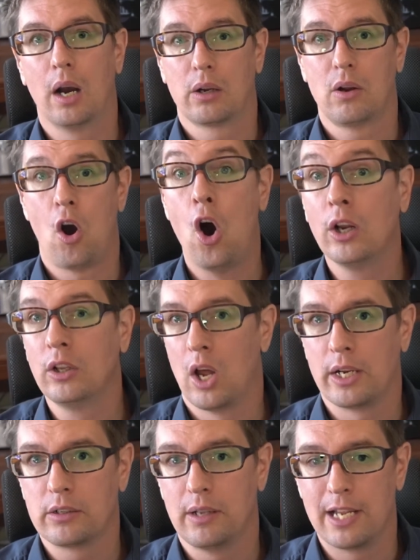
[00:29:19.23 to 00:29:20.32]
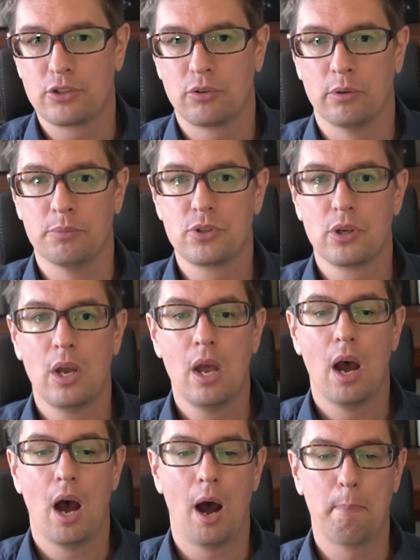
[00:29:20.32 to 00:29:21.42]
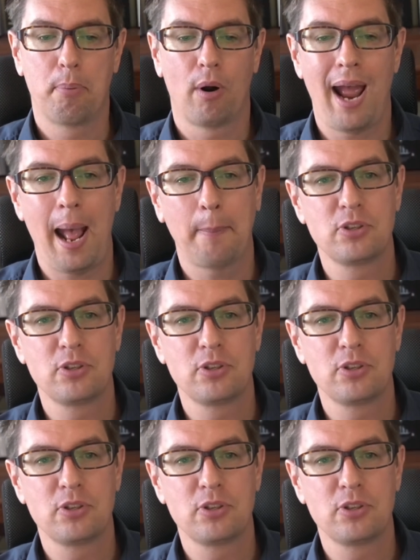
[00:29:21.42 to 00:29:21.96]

online classrooms, perhaps